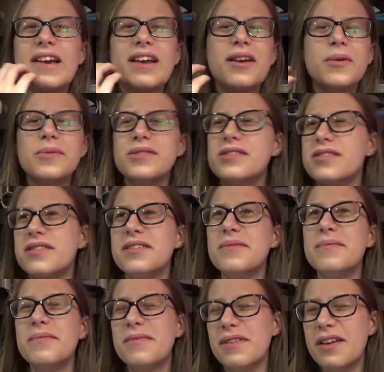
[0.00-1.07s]
it was
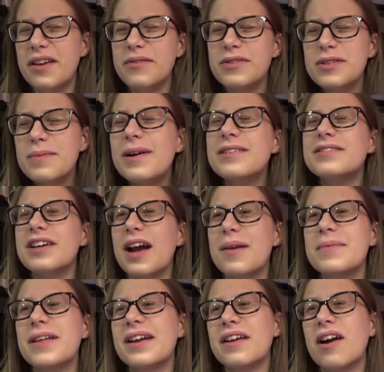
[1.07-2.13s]
about
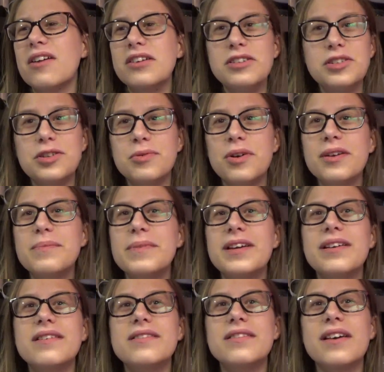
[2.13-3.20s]
time that I got a new one,
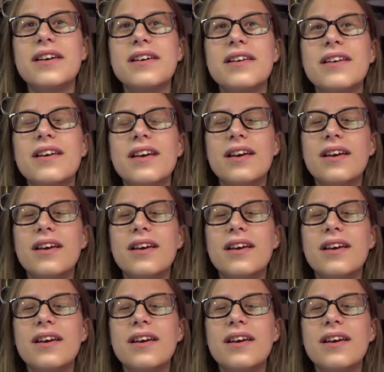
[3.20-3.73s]
because like,